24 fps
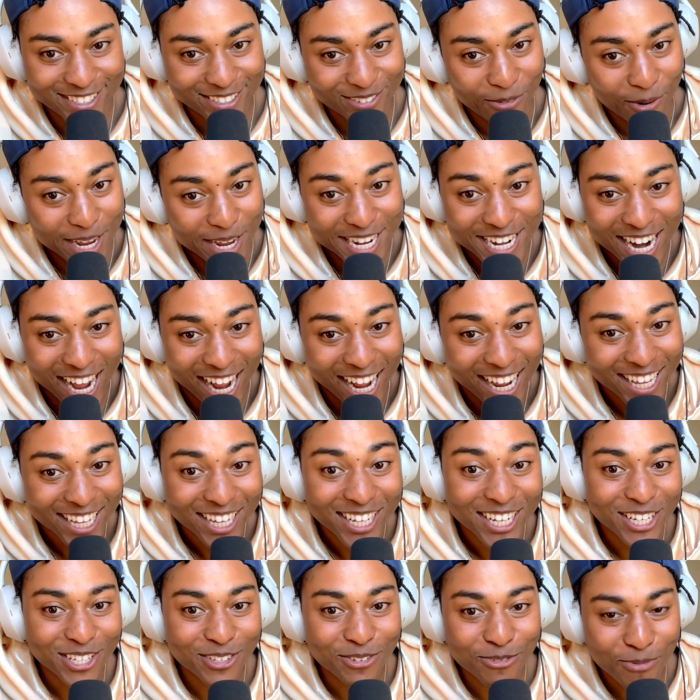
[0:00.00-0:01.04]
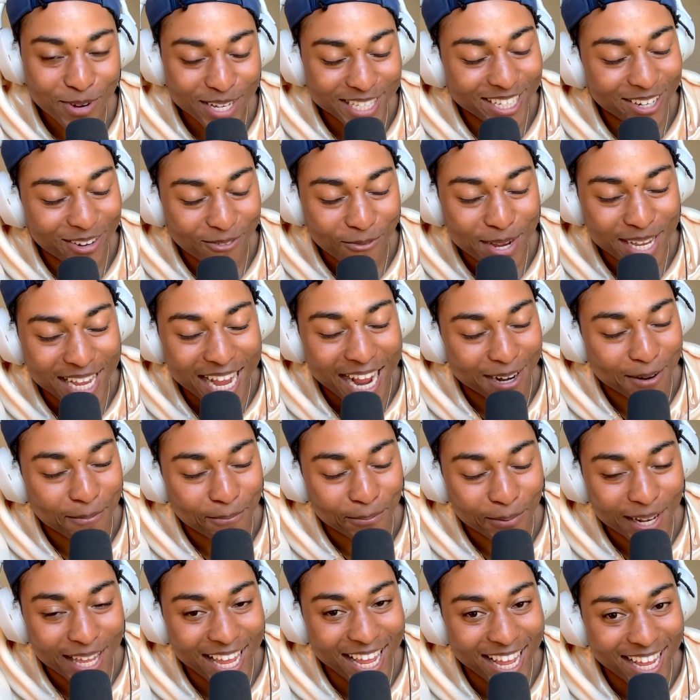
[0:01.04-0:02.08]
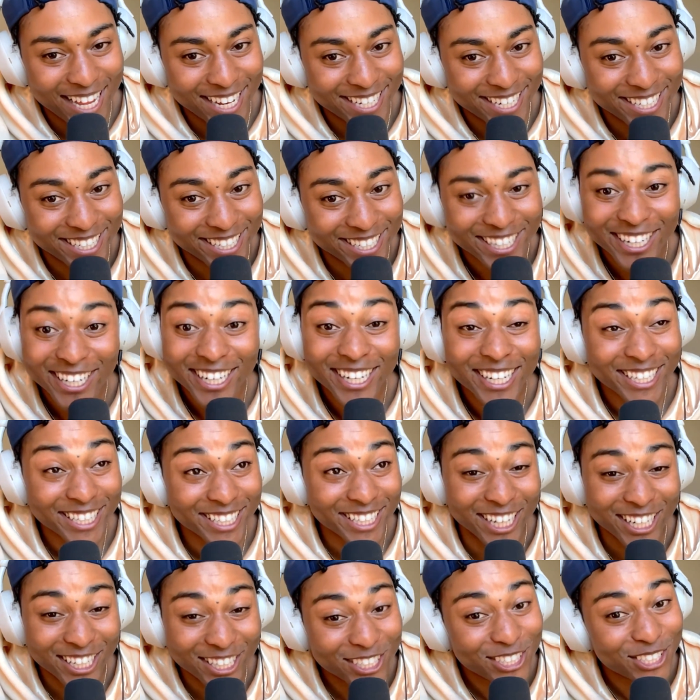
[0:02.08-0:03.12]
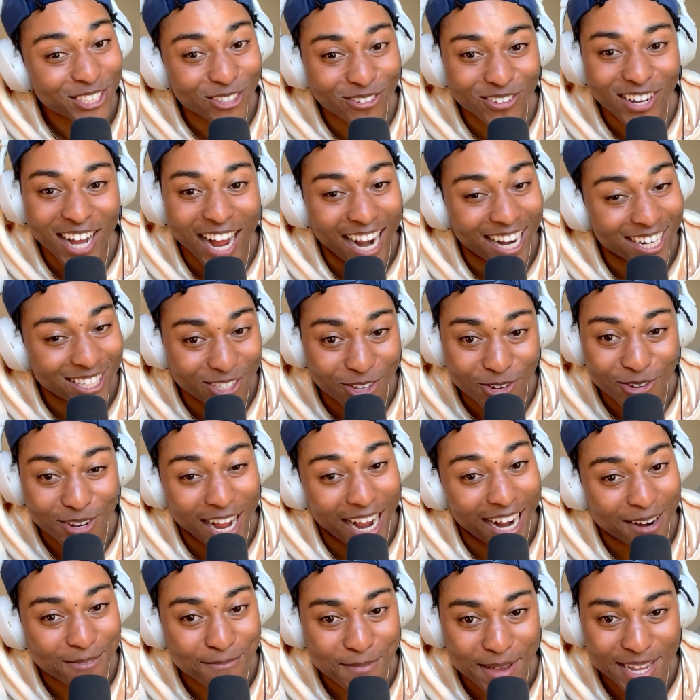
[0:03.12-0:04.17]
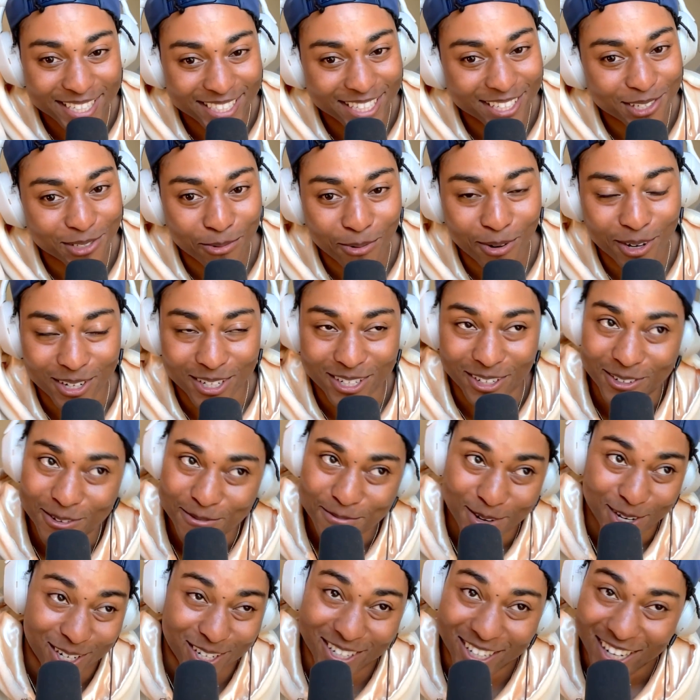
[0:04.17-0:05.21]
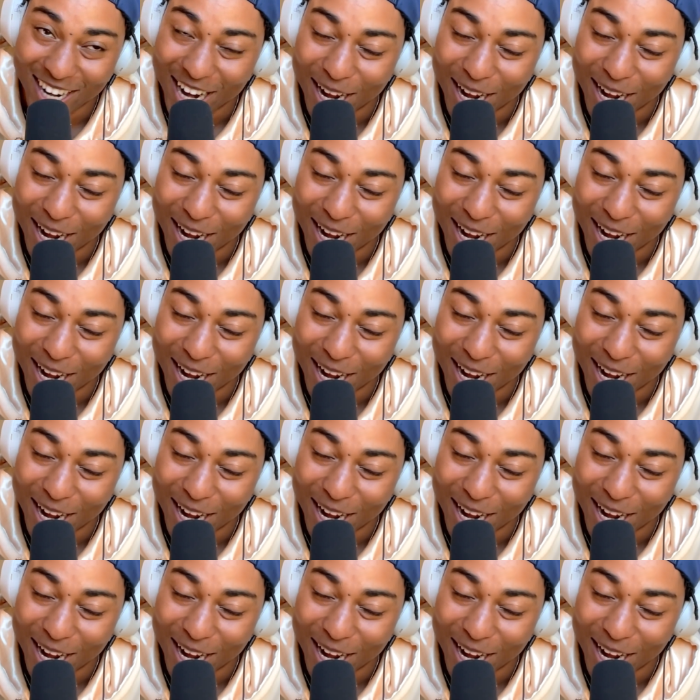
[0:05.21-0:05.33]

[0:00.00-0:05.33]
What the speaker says: We got a plan. You said, you got to make this work, homegirl. I'm